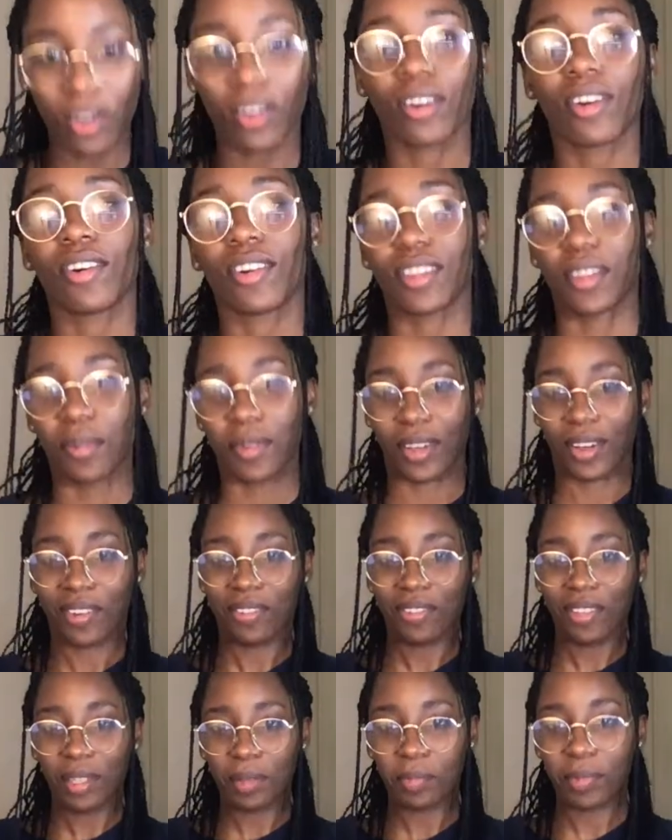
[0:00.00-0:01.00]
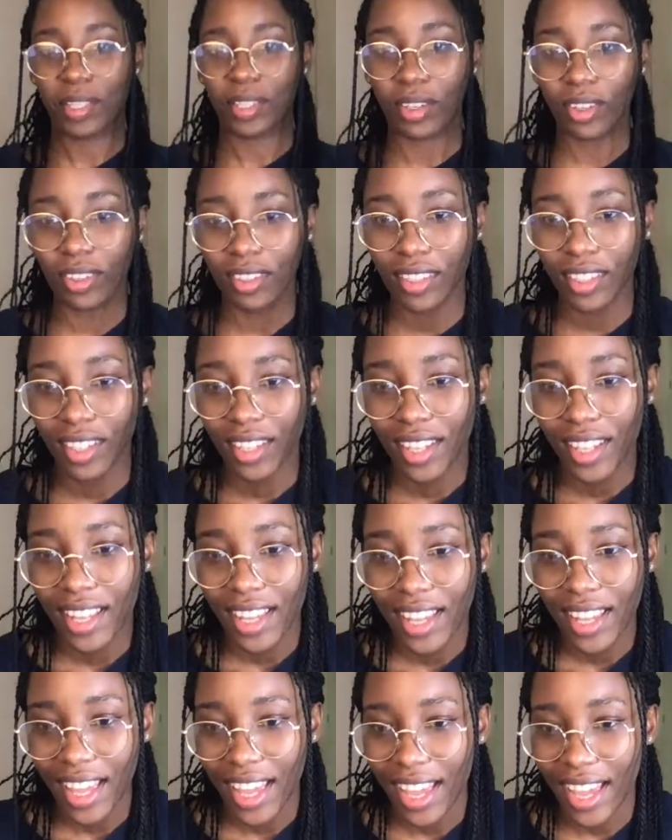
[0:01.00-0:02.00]
Oh, there we go. Filipino.
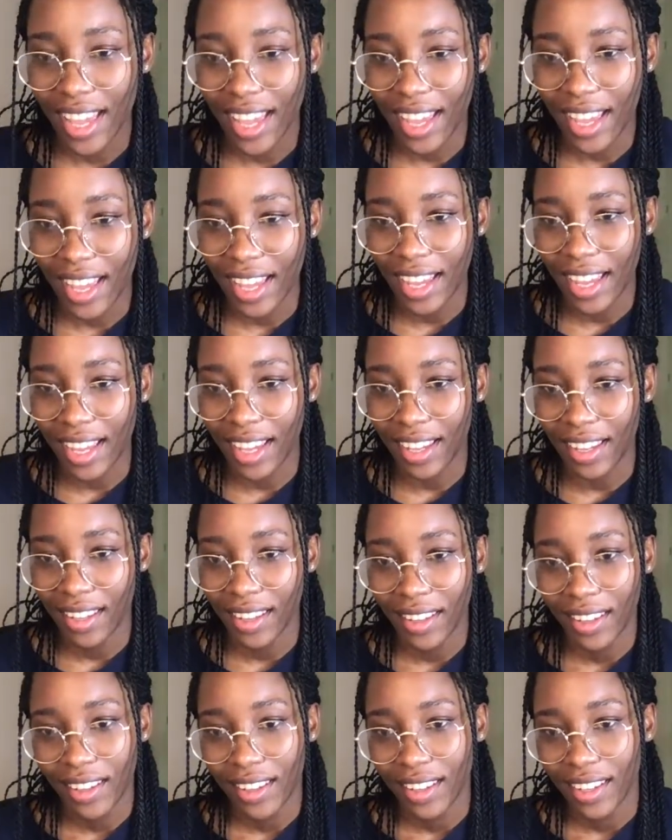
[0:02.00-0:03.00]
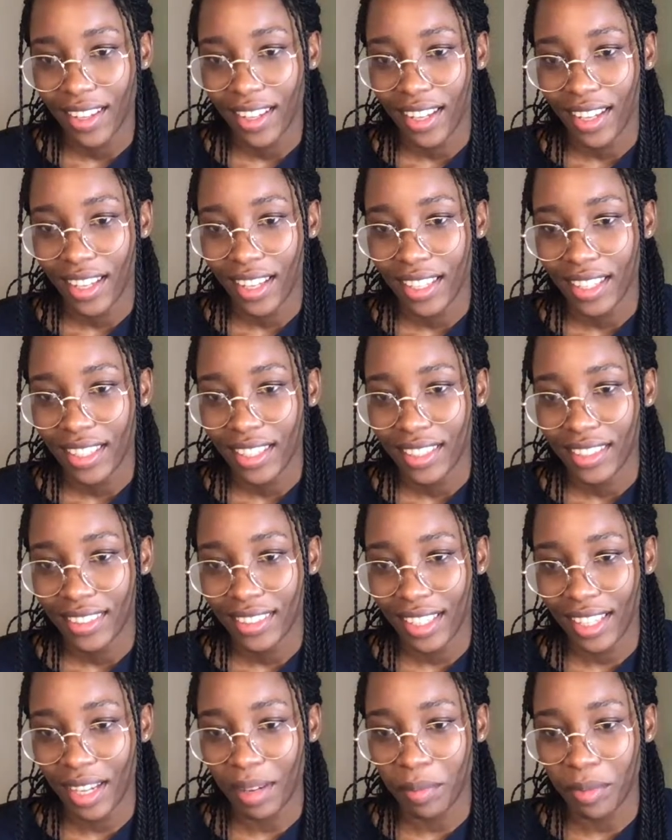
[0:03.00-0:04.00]
Te
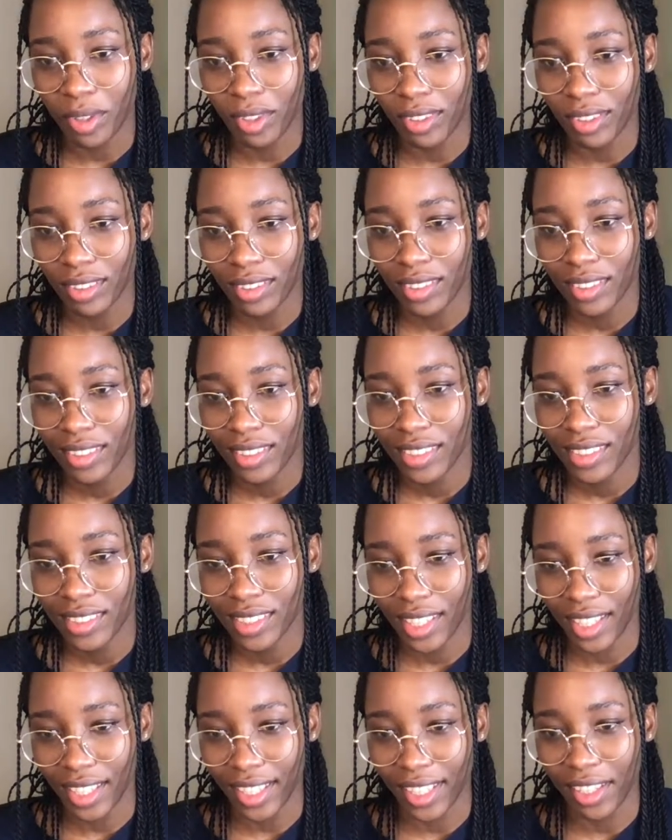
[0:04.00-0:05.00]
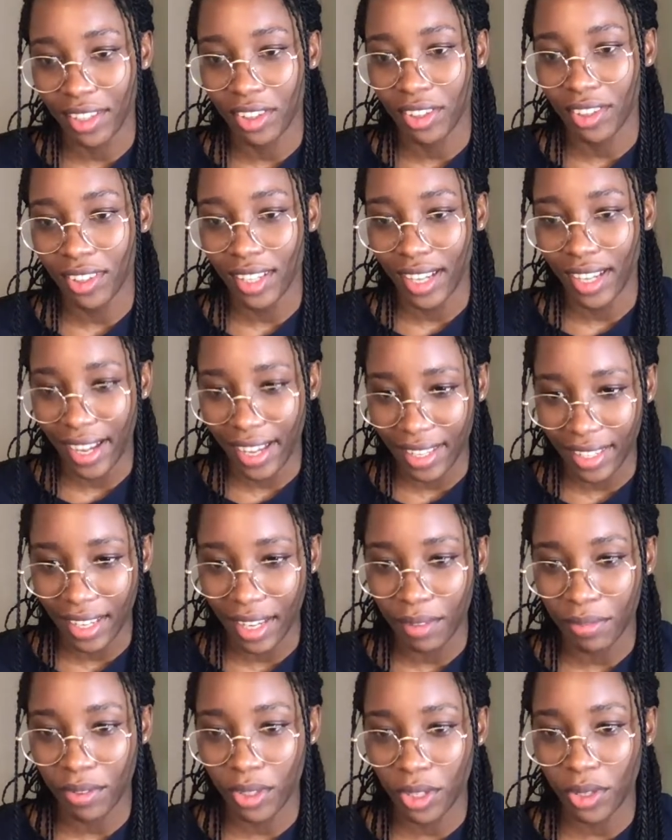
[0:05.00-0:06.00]
amo. Sarangeo. I
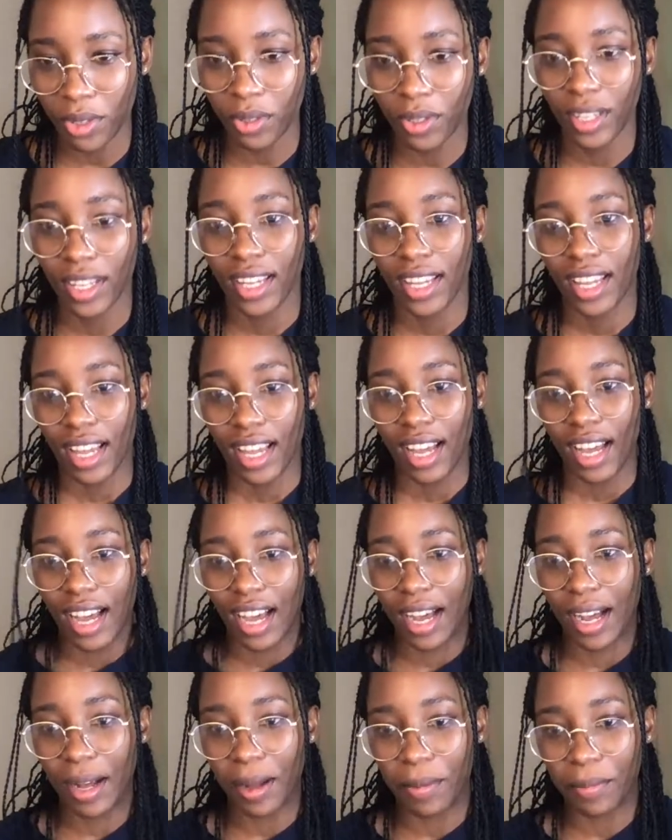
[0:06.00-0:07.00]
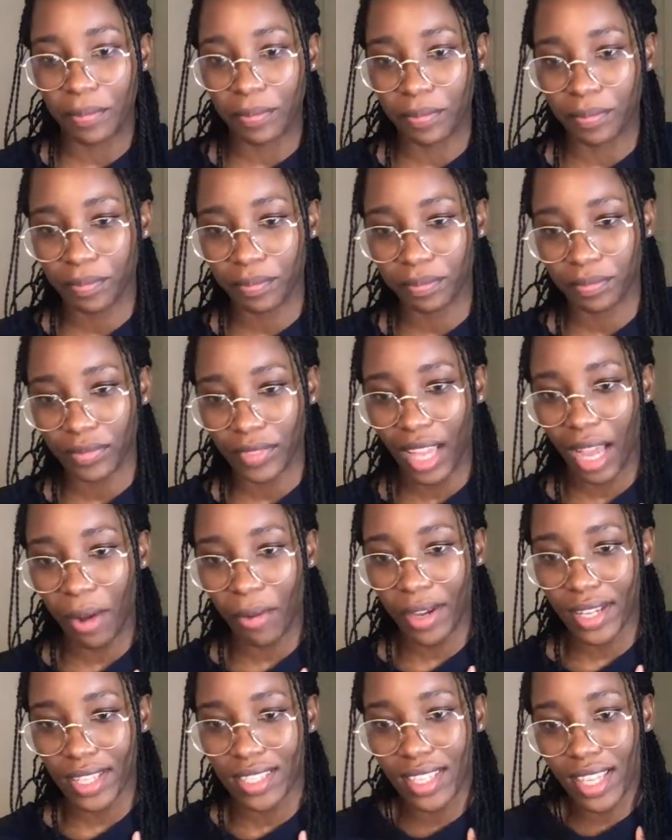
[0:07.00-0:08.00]
love you. How
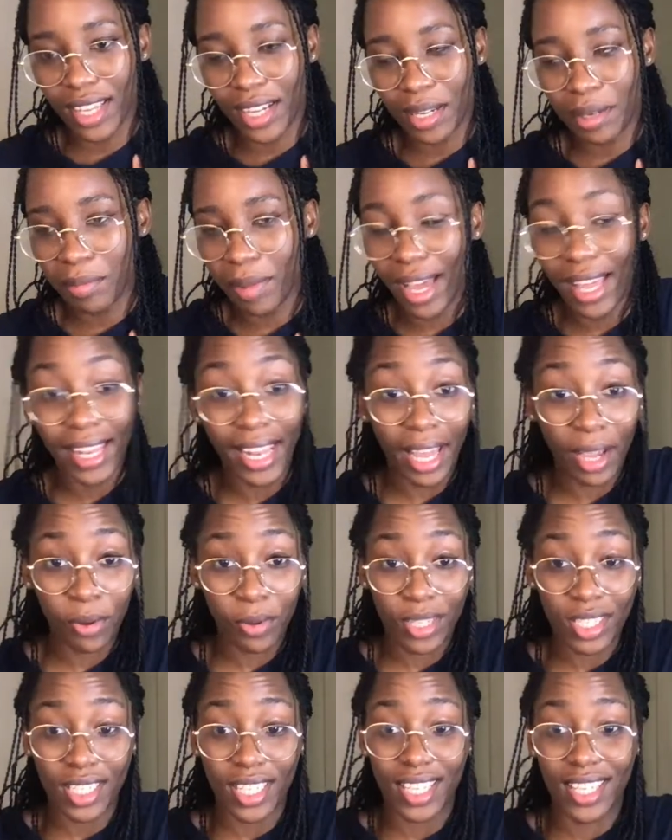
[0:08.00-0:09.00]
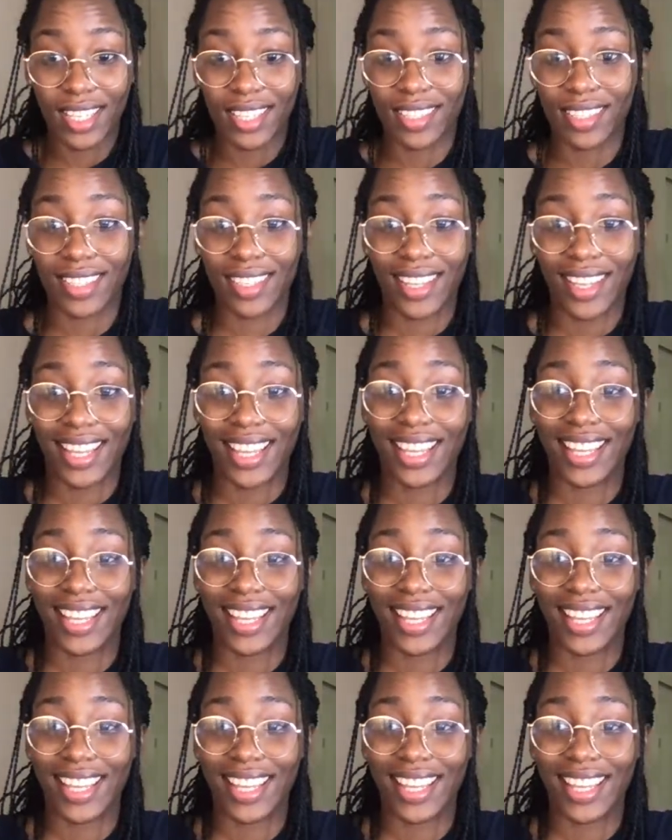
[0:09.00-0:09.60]
I say it in my language is